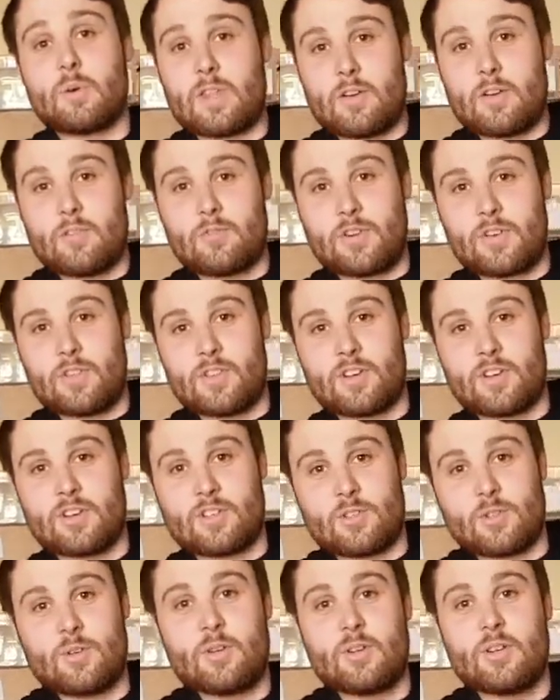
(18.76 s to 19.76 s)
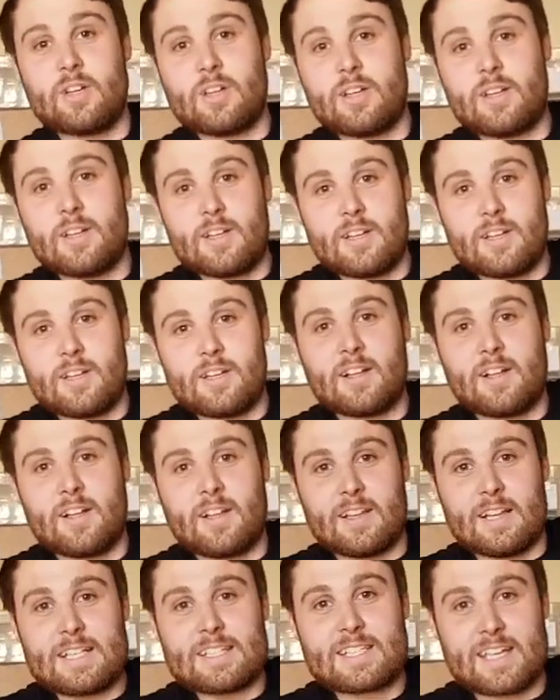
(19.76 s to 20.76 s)
without further ado,
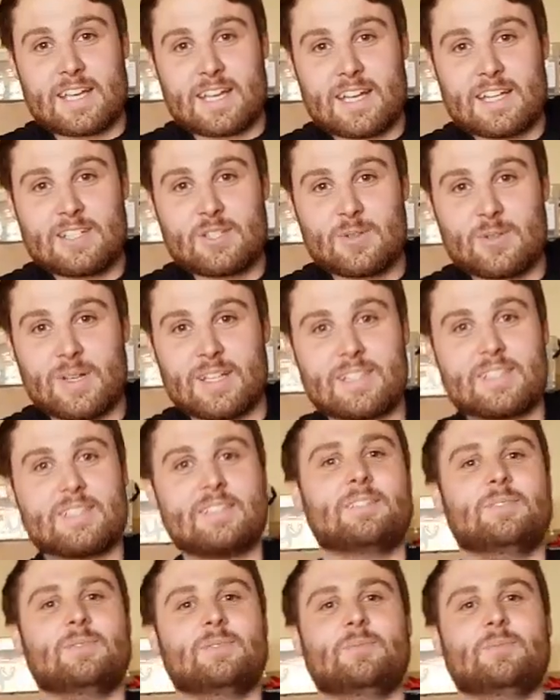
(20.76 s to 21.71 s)
let's get into it.